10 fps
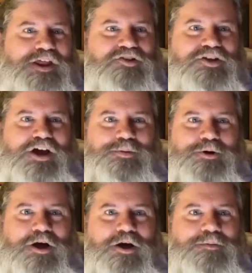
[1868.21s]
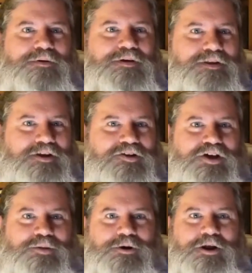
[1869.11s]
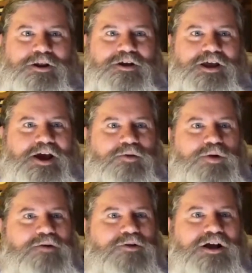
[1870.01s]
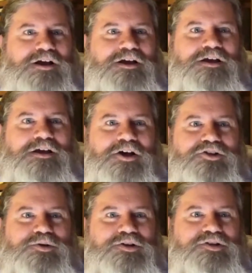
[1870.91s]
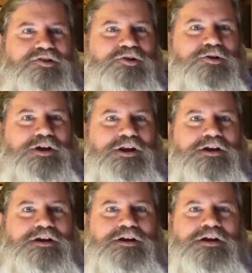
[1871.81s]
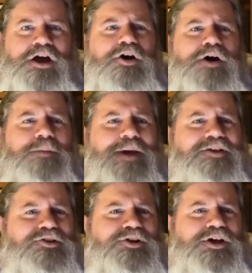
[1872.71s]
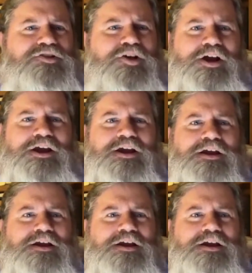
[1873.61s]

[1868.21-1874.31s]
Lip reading: They just got to put it all up. They just got to put it all together. And now Round Rock also extends their lead. Oh, no, El Paso. Sorry.